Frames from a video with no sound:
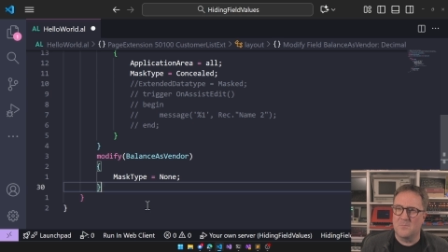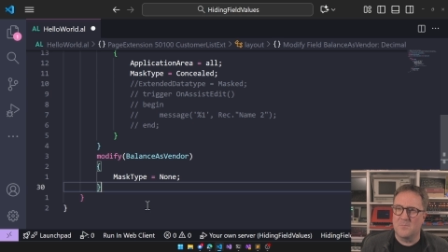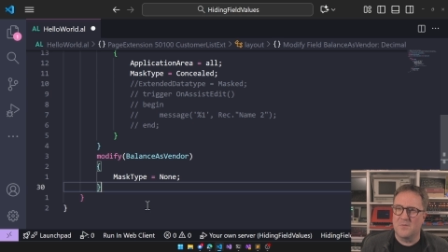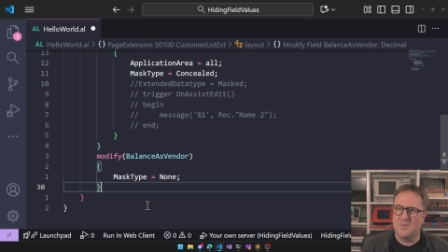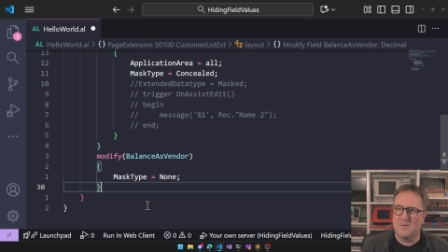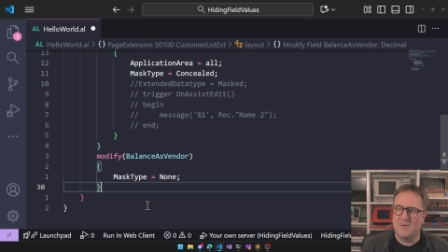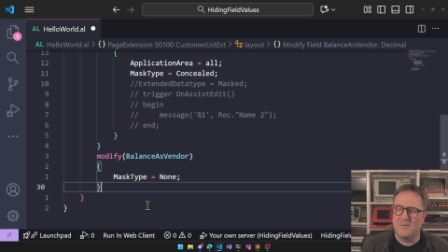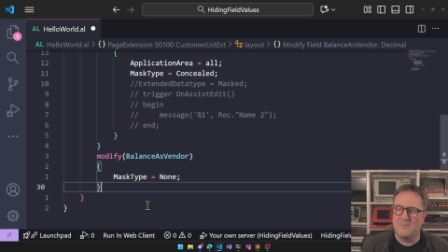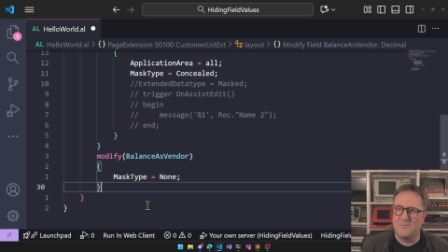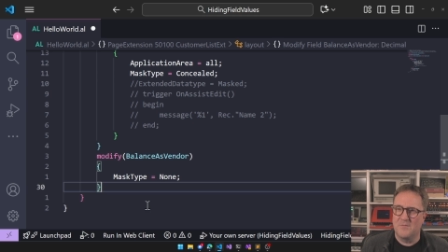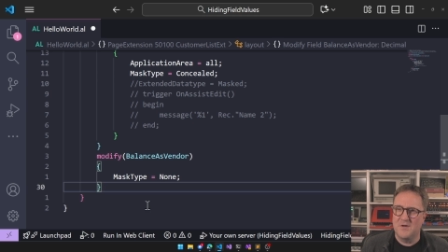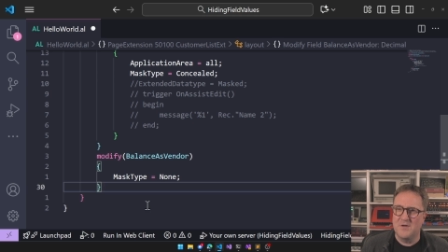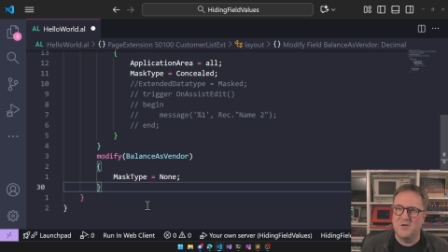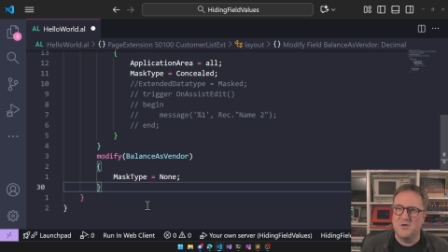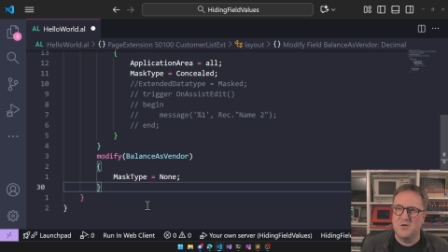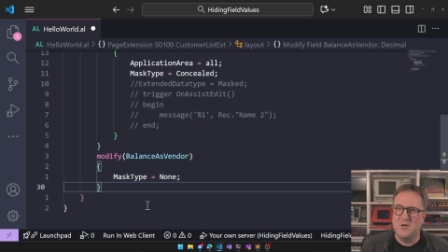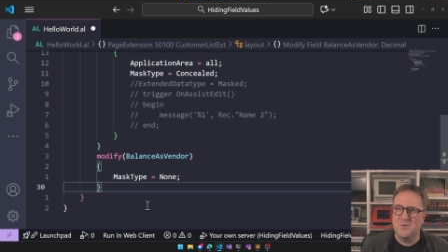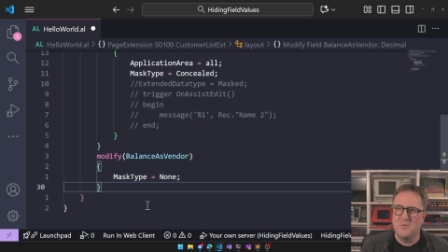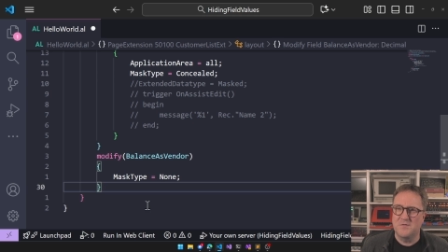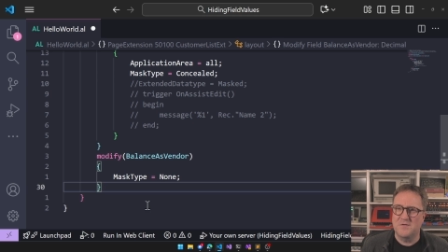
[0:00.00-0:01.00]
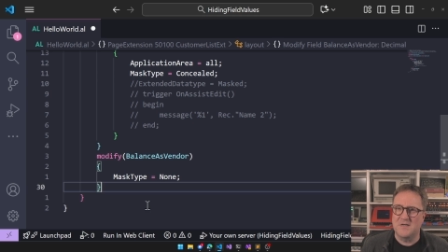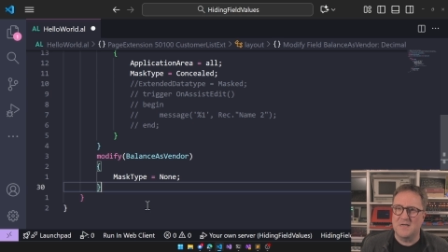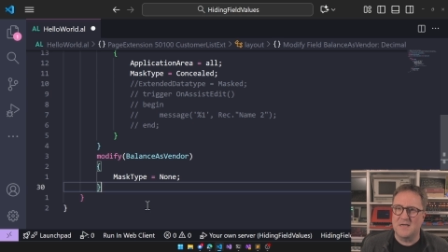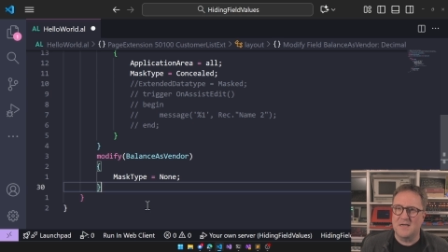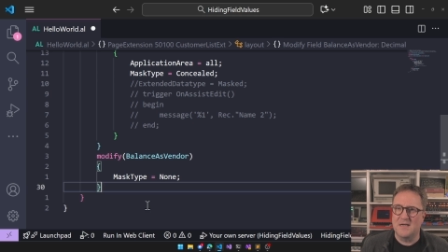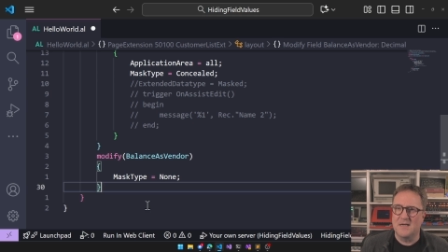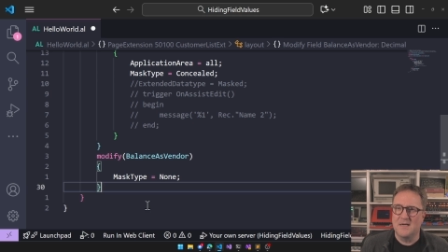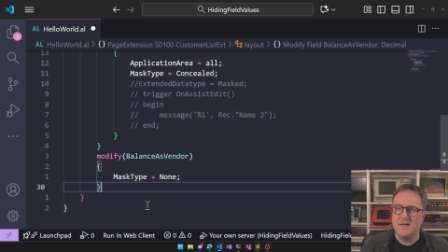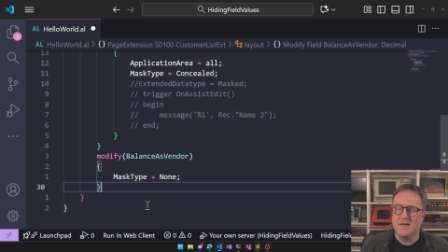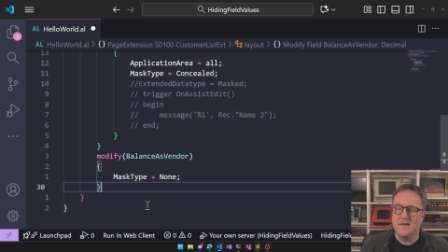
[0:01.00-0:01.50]

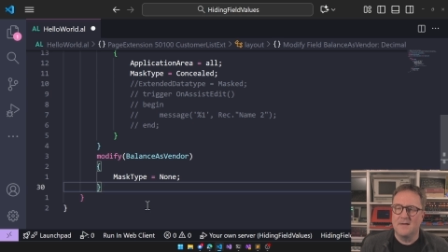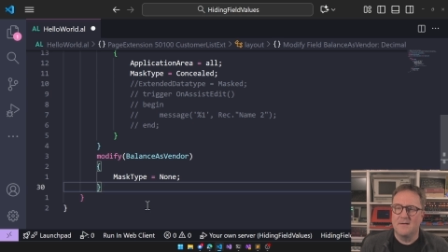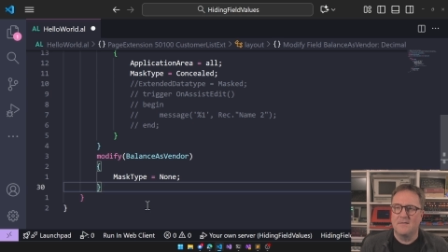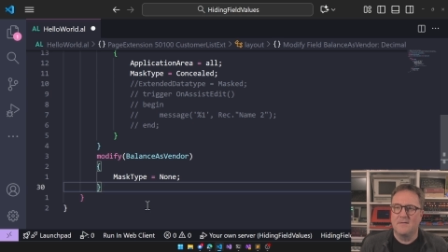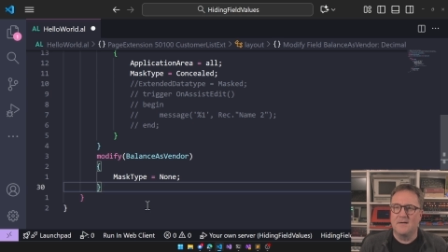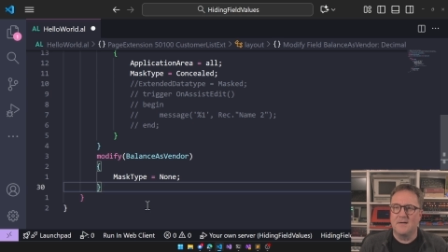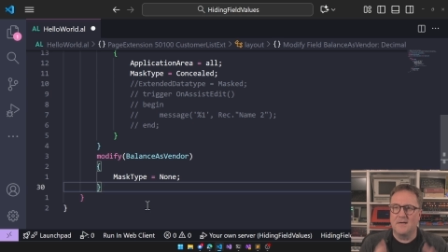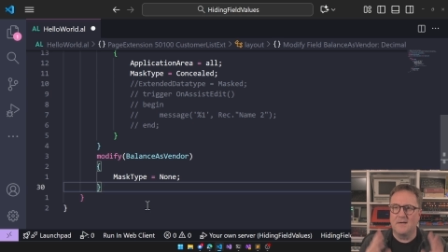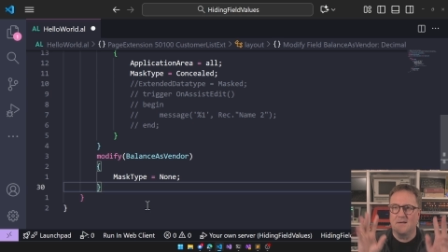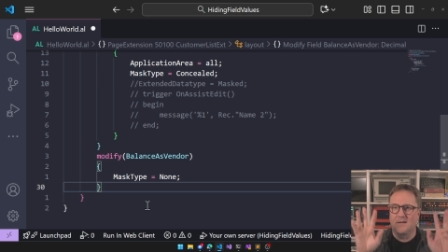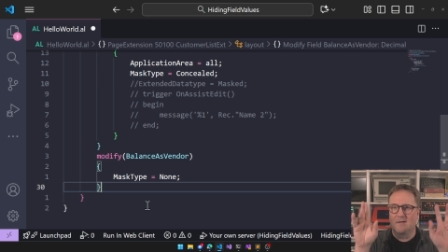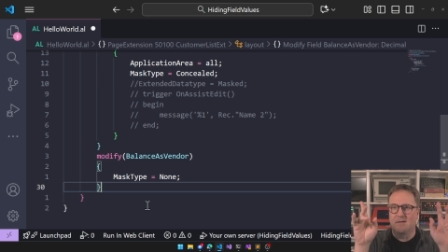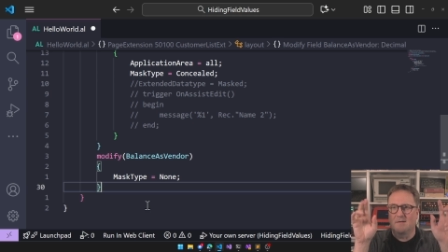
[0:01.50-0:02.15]
reducing the uh,